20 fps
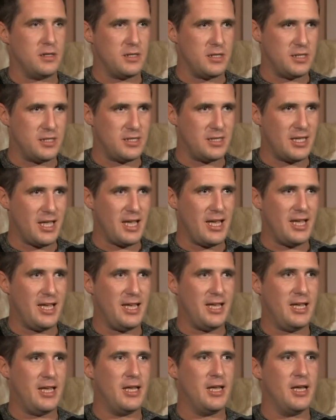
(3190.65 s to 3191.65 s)

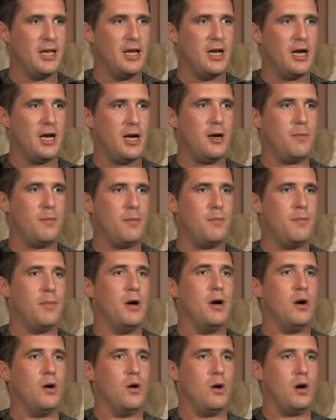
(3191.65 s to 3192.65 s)
stay
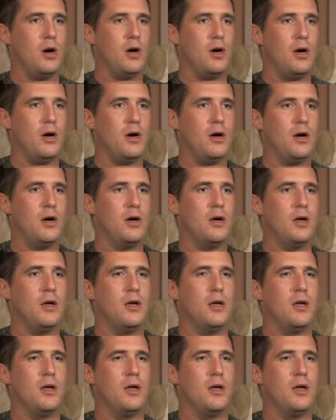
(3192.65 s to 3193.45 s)
um, uh,